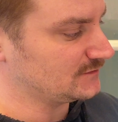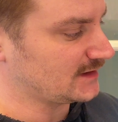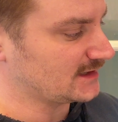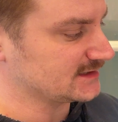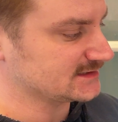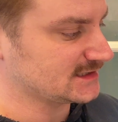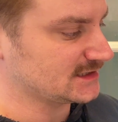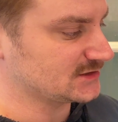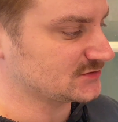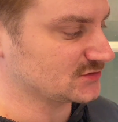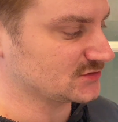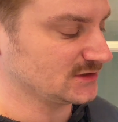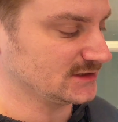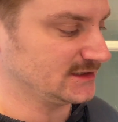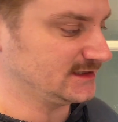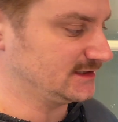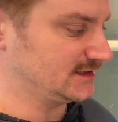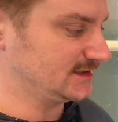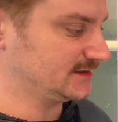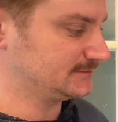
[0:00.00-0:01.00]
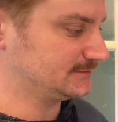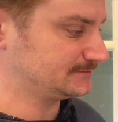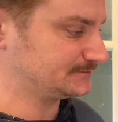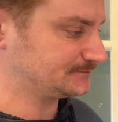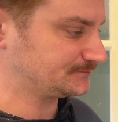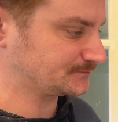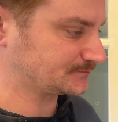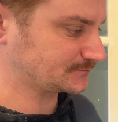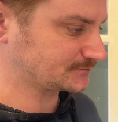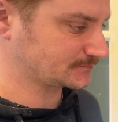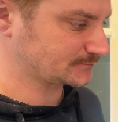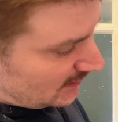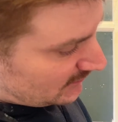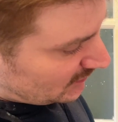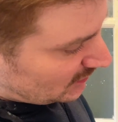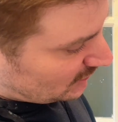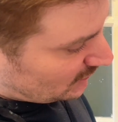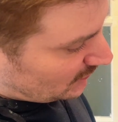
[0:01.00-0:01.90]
that central leader. I'm going to